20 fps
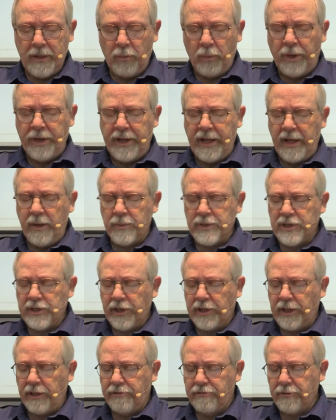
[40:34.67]
One day he was
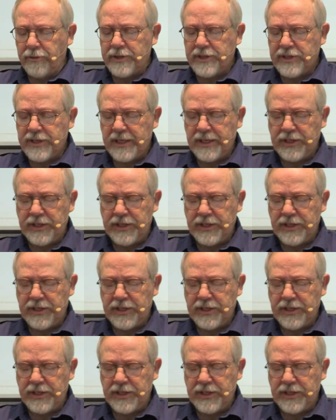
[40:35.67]
looking through a sea